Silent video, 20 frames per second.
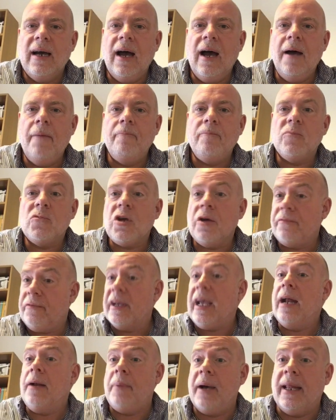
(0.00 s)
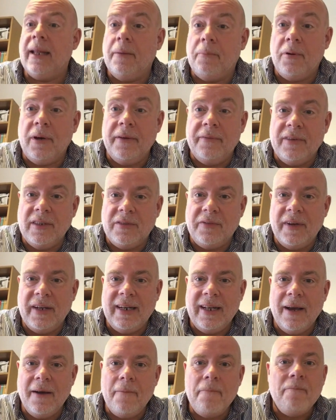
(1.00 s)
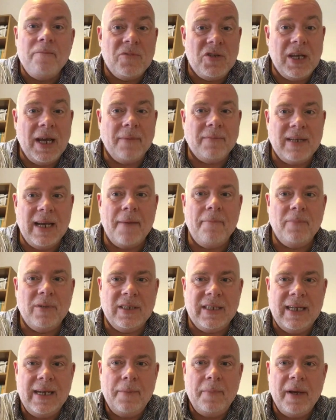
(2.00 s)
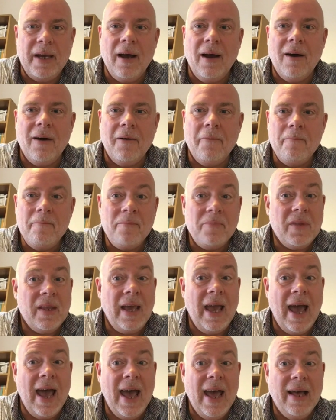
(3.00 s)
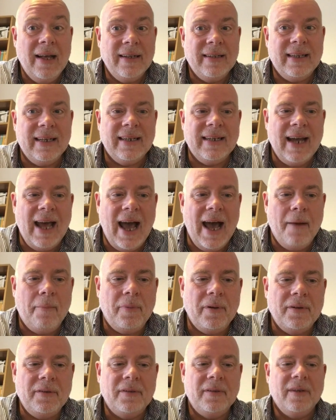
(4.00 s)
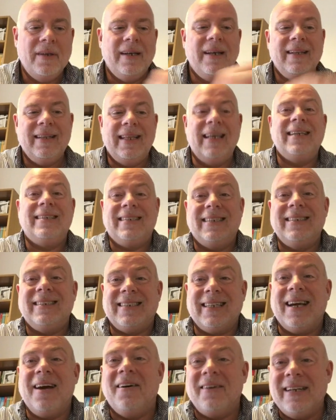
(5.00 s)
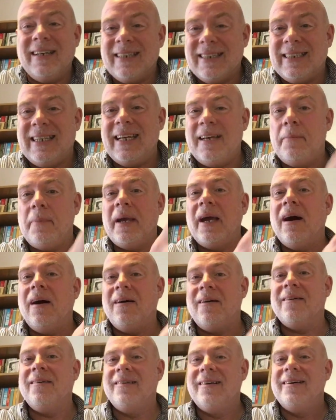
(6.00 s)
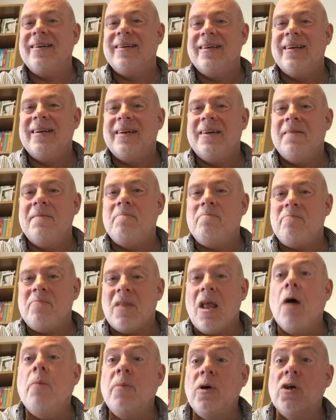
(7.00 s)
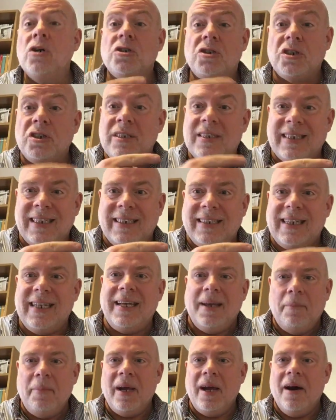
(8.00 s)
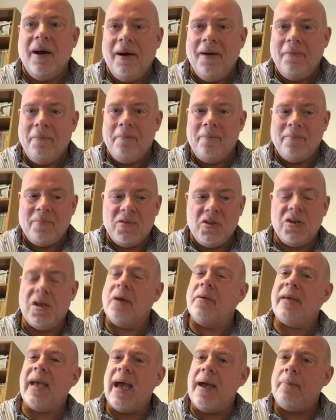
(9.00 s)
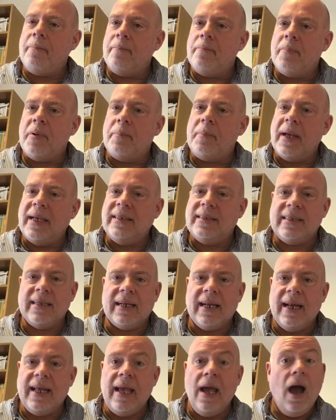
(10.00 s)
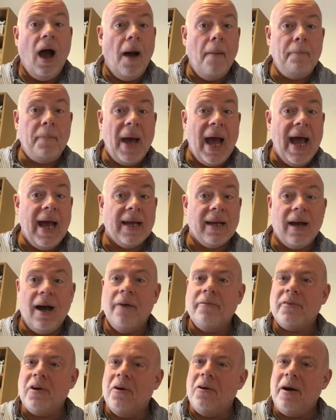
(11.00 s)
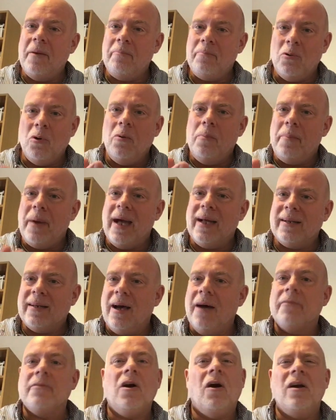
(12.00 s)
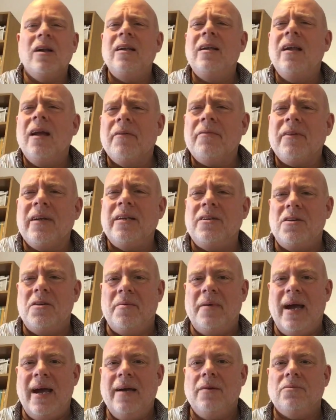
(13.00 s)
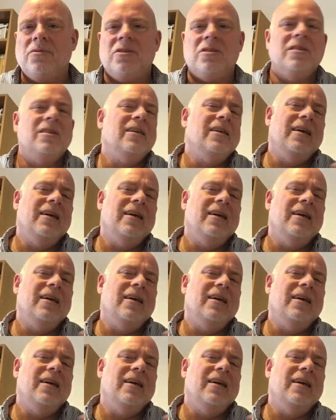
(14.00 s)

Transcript: So forget about the previous video. September TBR, yeah, didn't happen. This is the kind of TBR, emergency TBR. So yeah, but basically I'm back. I've got broadband. I've got a lovely new house.